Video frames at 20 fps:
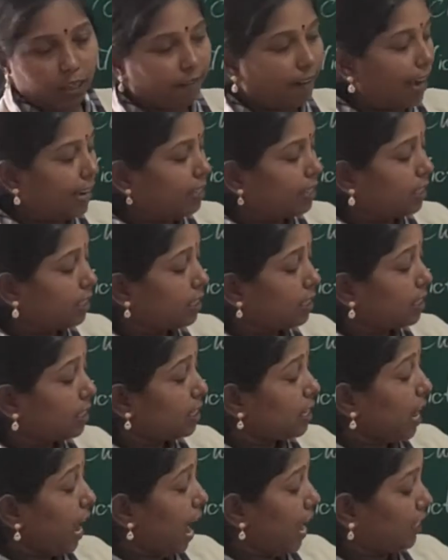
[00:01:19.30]
right?
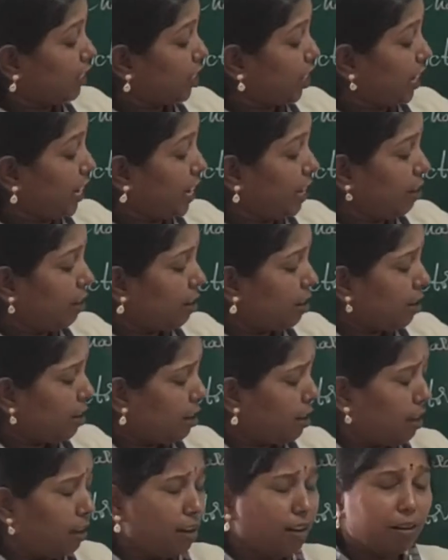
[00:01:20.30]

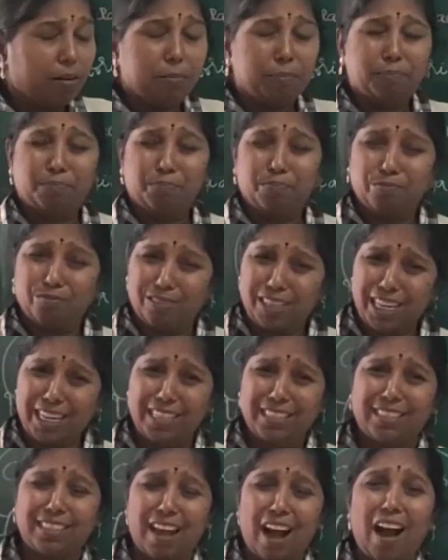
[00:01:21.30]
Actually,
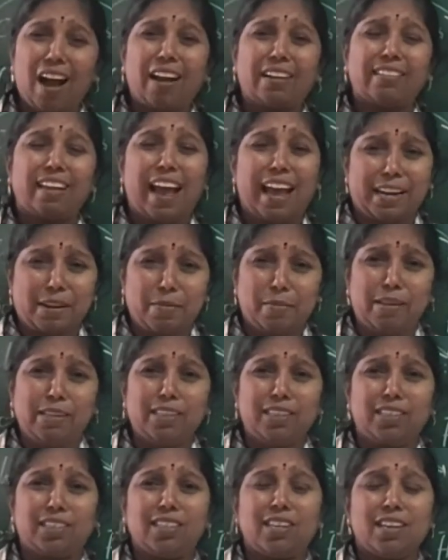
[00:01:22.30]
these are the
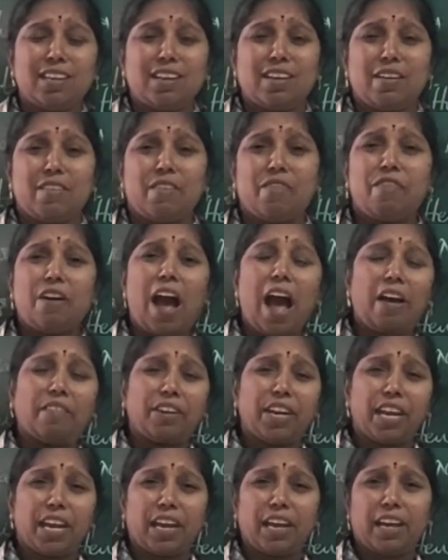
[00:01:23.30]
animals who
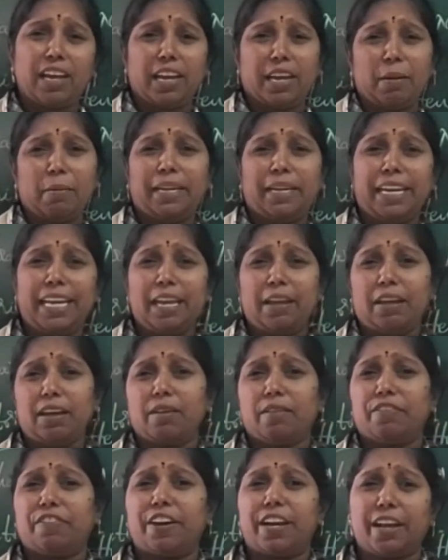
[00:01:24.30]
have an
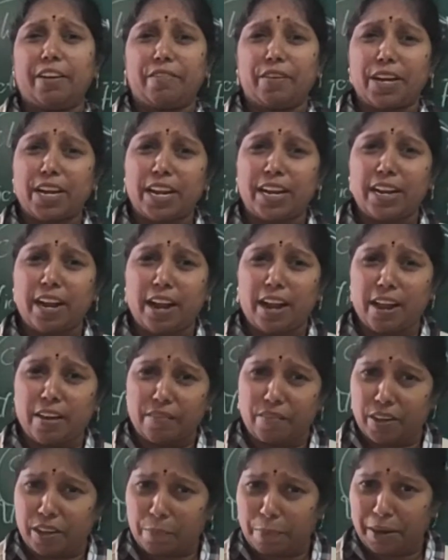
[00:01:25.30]
enmity forever and
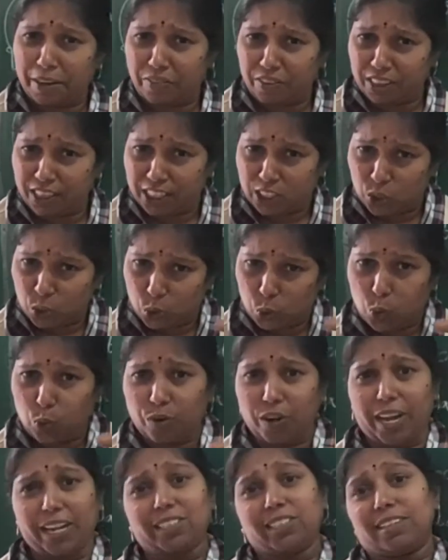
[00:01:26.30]
ever between these
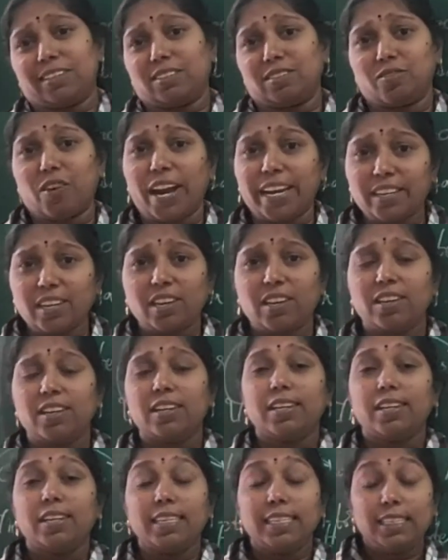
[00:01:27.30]
two creatures, right?
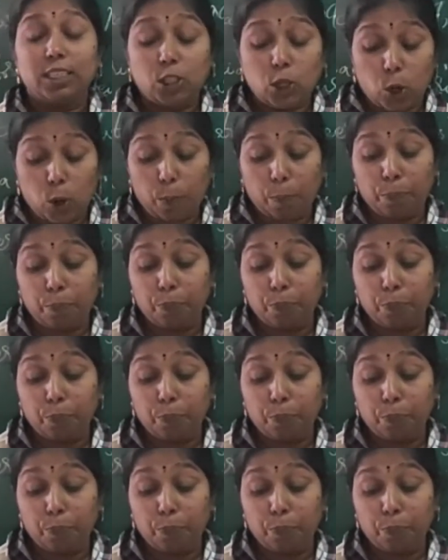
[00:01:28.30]
So,